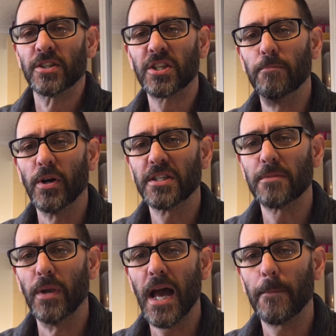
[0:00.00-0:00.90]
Spiced
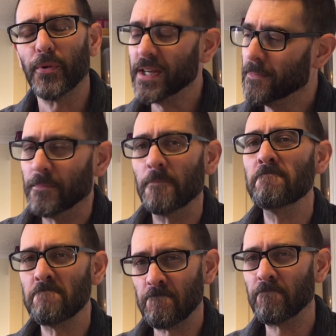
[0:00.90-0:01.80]
blackberry.
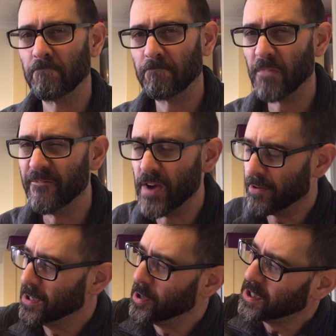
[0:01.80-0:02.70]
Hmm.
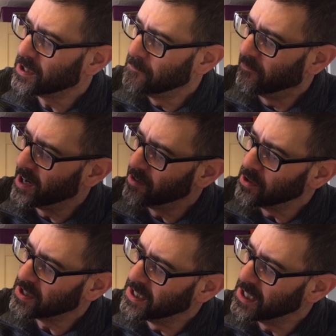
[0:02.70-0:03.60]
very nice. Very
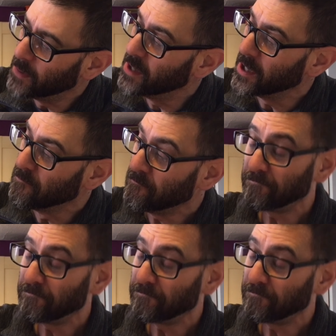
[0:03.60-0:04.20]
nice indeed. Anyway.